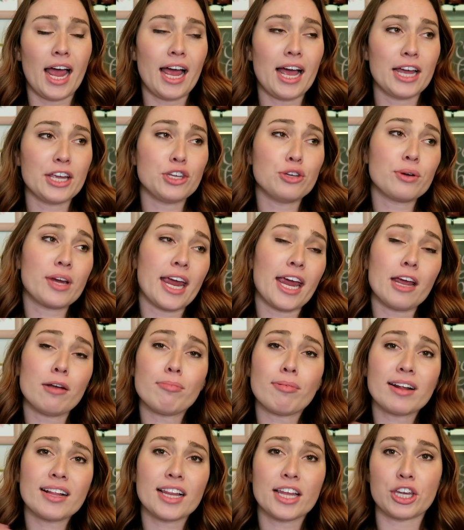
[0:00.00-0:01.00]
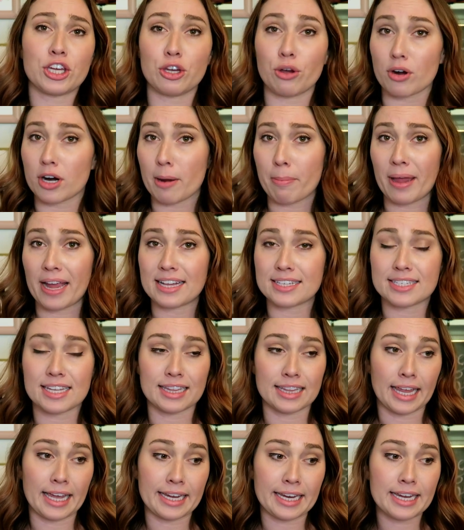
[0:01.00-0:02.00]
Uh, you can bring like yoga pants
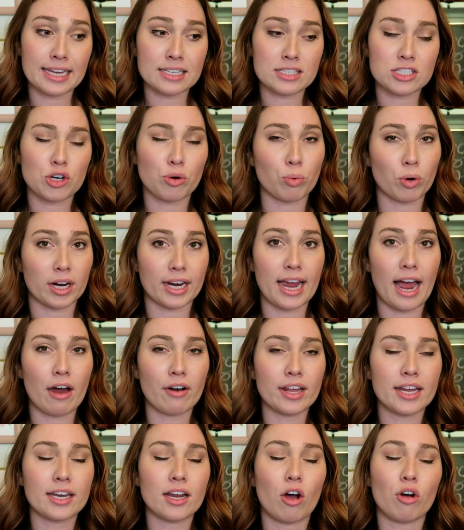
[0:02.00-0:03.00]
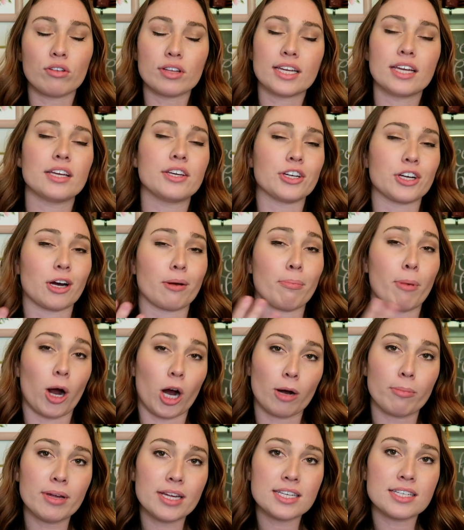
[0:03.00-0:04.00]
and leggings to work out in only in your
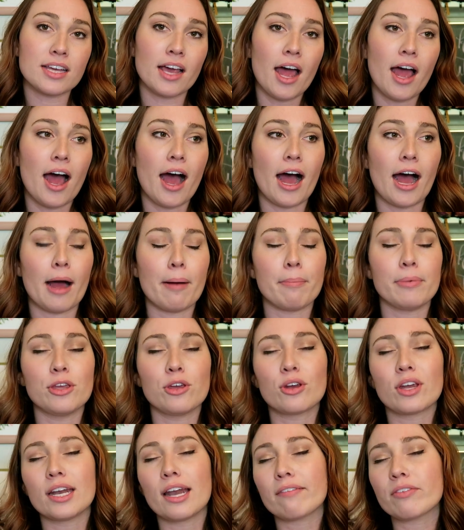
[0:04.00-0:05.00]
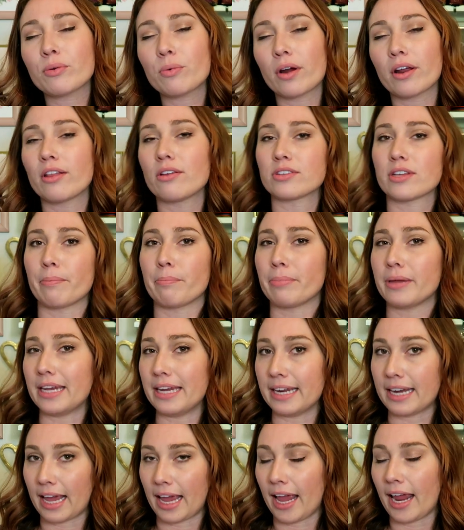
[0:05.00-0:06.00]
apartment, um, but you can never wear those on
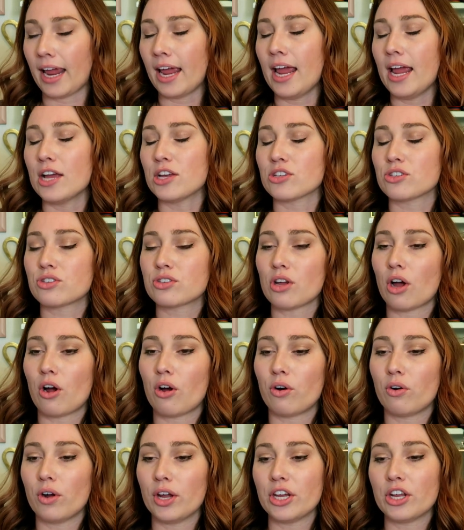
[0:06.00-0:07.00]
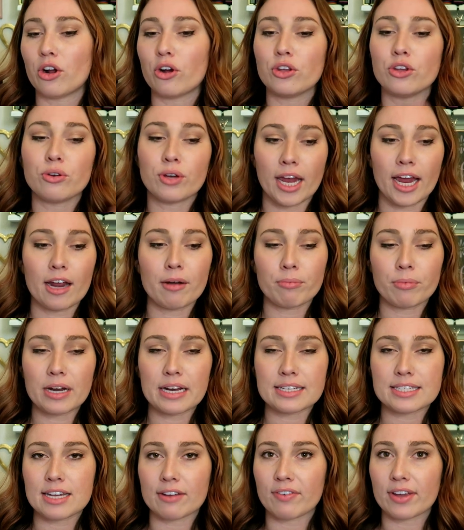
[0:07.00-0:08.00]
P-Day. So, you know, you can
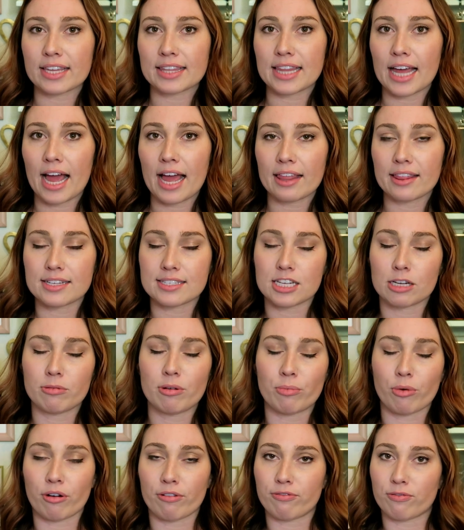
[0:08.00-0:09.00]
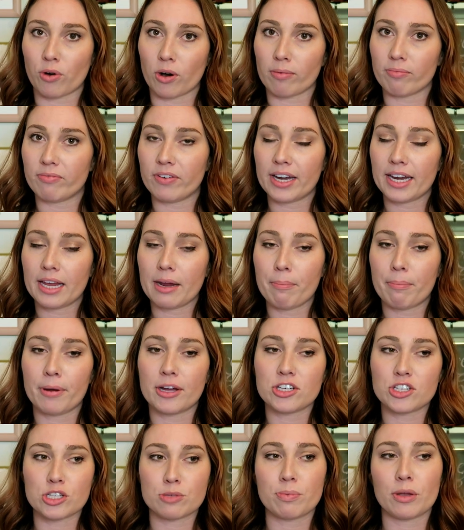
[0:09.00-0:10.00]
bring stuff like that that's a little bit more form-fitting,
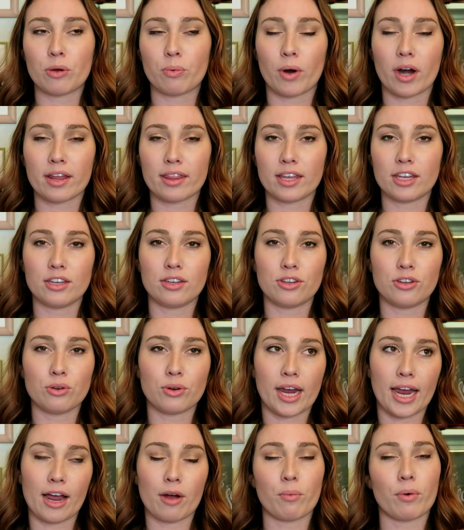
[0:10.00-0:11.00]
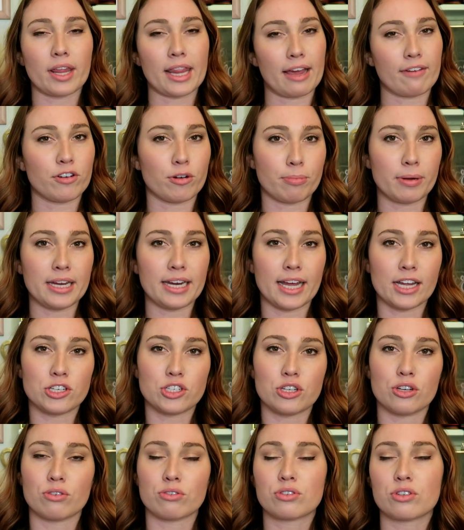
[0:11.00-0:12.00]
but just be aware that you can't wear that for P-Day
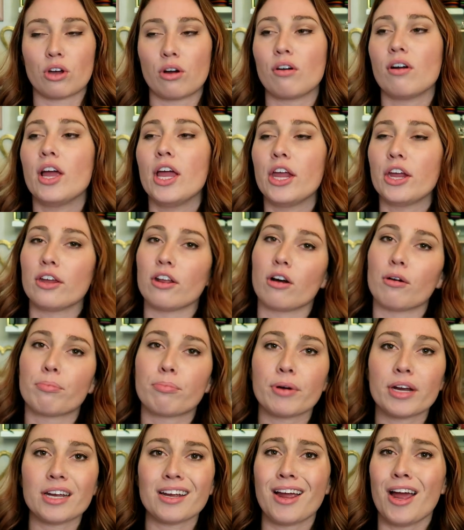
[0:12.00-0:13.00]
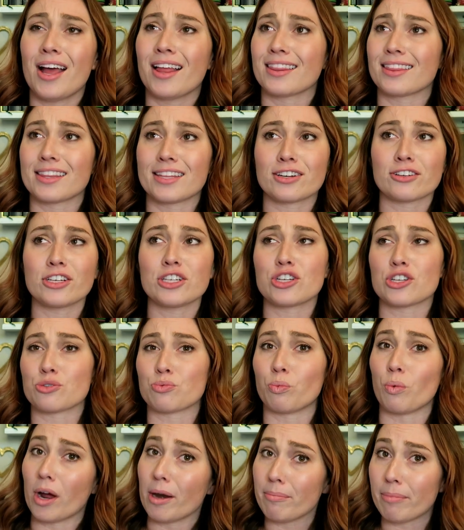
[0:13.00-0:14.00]
too. So, you know, bring literally
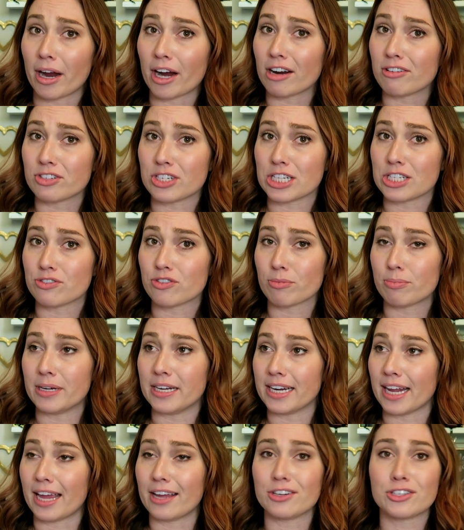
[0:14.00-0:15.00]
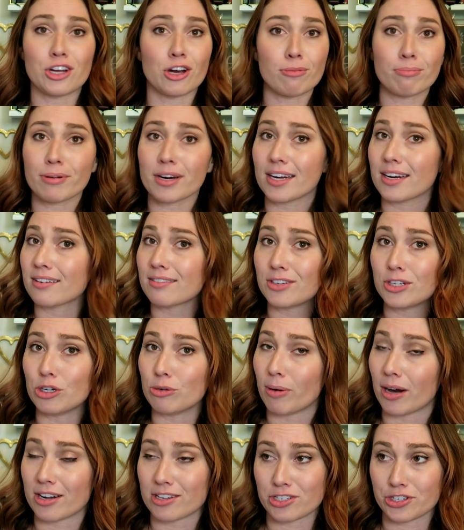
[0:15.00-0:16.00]
just one pair of jeans for P-Day. Don't bring
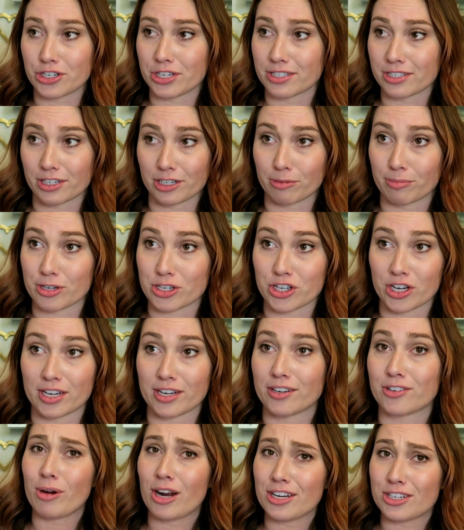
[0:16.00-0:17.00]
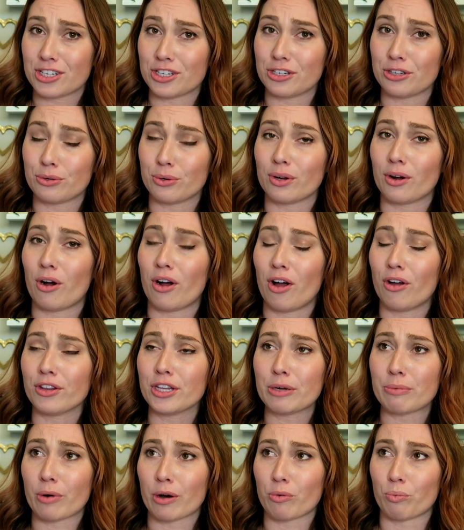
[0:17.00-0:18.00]
two pairs of jeans on your mission. I brought two,
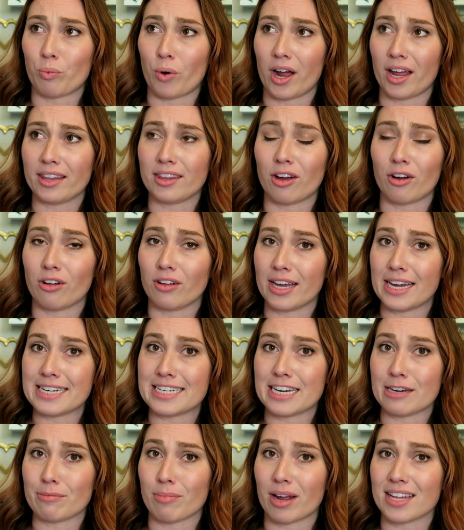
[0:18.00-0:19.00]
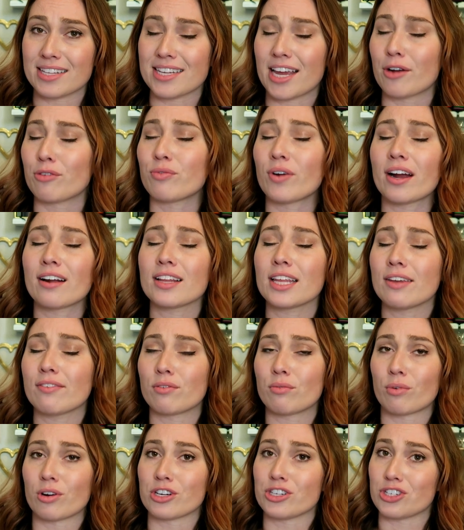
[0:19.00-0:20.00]
only wore one the whole eighteen months. I rarely
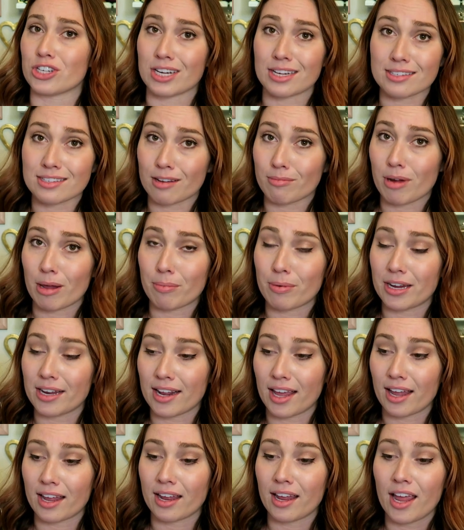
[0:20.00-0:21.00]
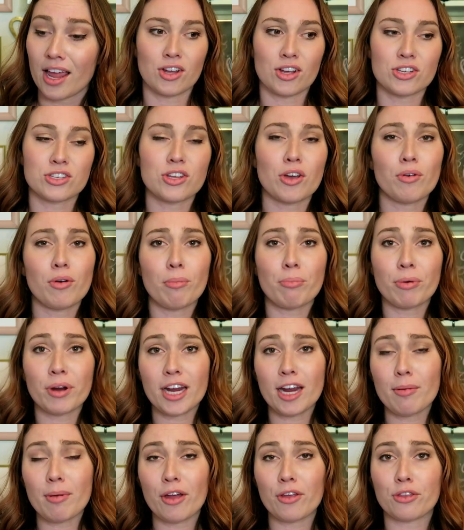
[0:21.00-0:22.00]
even wore jeans on my P-Day. So
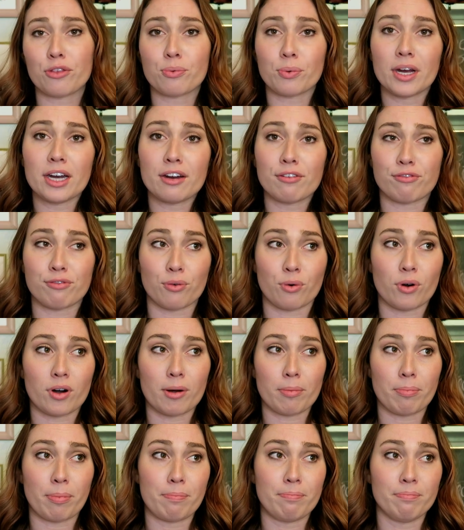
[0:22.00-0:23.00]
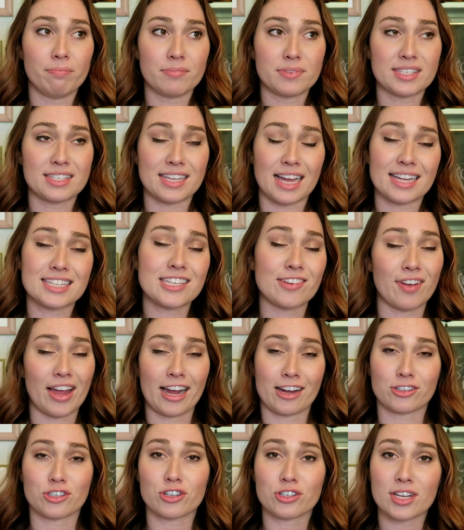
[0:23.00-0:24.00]
bring about three to four sets of
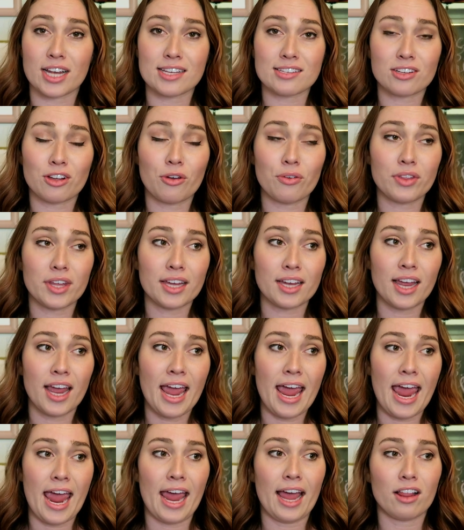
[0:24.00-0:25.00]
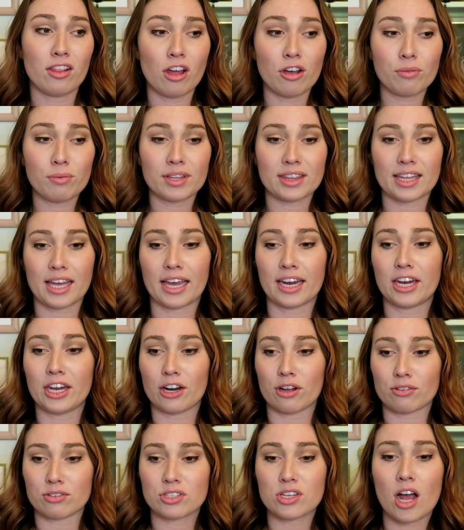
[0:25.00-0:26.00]
exercise clothing, along with like,
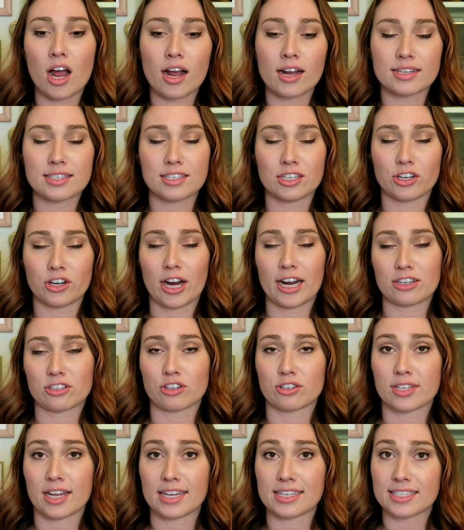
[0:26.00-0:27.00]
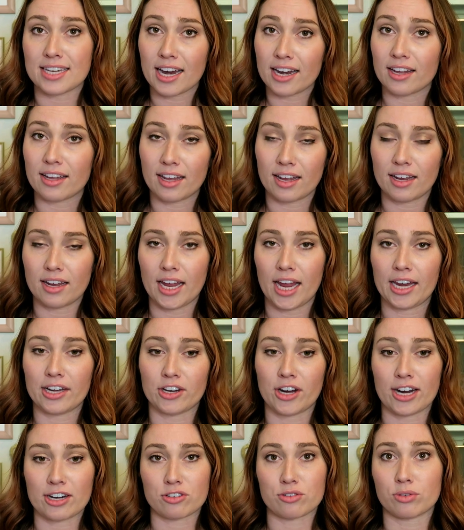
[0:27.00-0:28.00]
you know, socks and your exercise tent,
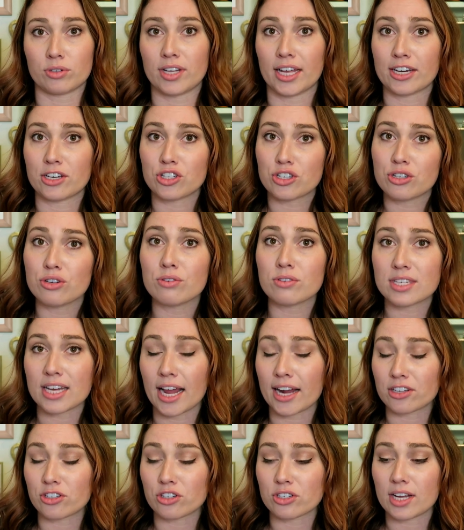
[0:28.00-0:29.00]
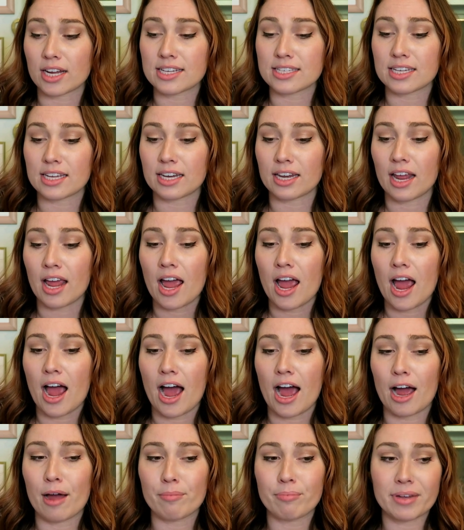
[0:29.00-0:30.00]
and your actual like shoes to exercise in,
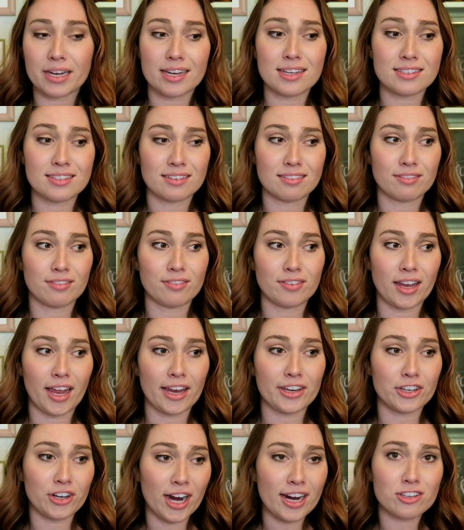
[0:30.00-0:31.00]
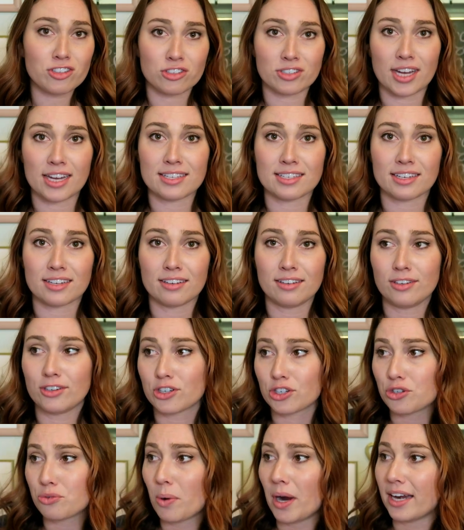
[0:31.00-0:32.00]
um, because you're exercising,
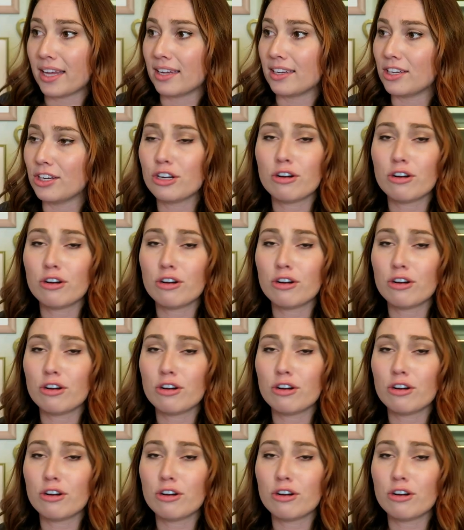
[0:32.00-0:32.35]
you're sweaty.